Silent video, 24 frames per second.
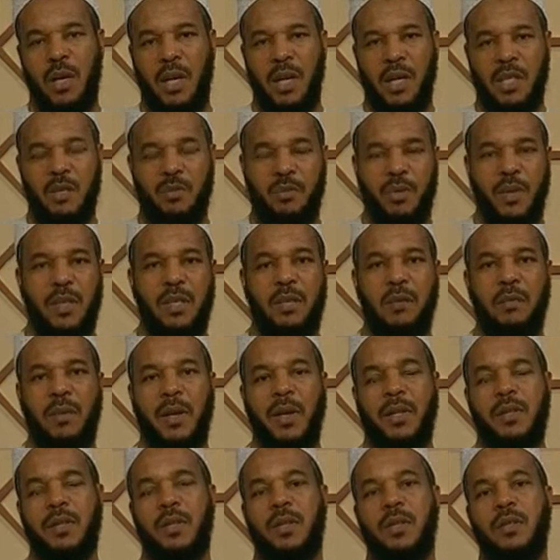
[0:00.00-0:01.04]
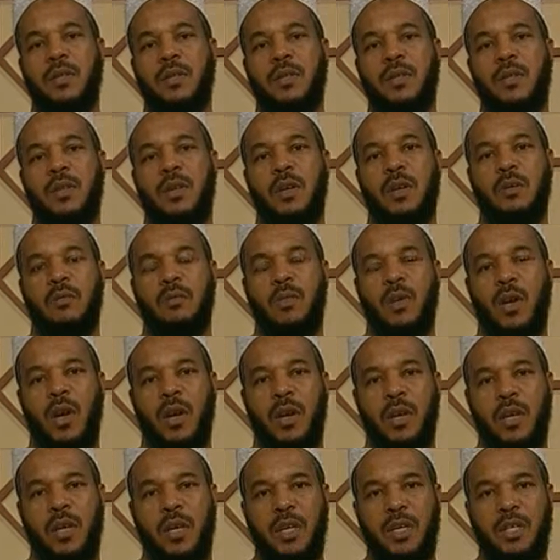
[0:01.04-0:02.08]
Allah's peace and blessings be
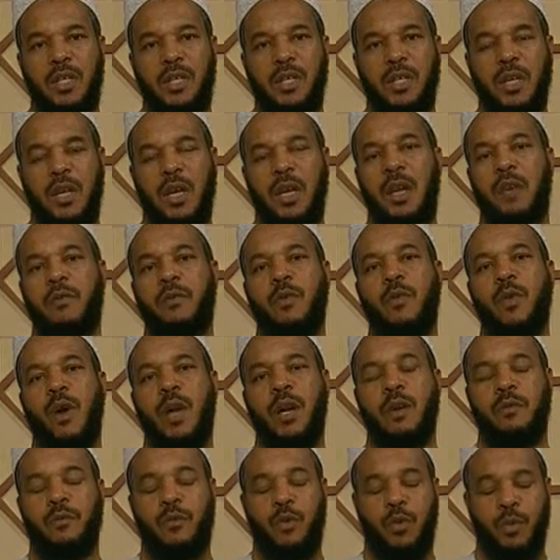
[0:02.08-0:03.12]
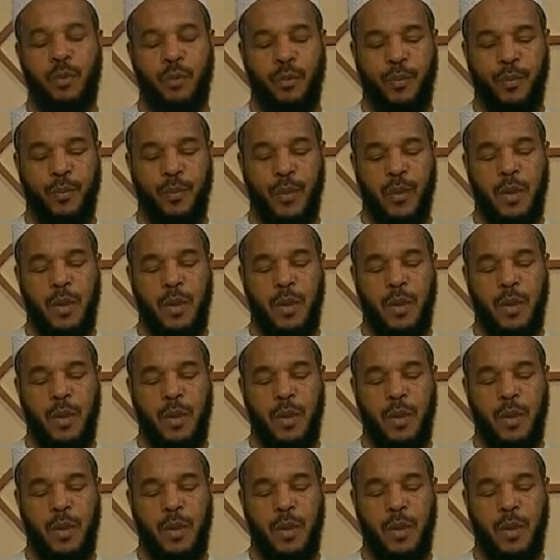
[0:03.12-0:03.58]
on each and every one of you.